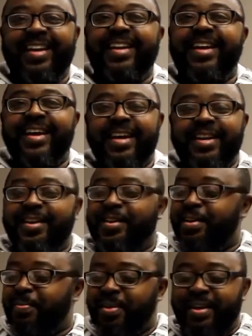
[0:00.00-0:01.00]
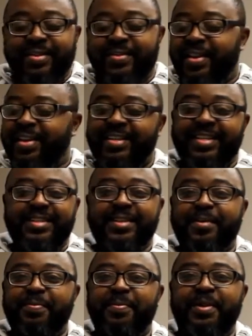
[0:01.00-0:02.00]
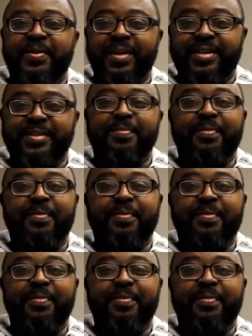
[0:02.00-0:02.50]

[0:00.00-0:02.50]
Now I know I'm not trying to teach you how to be crazy,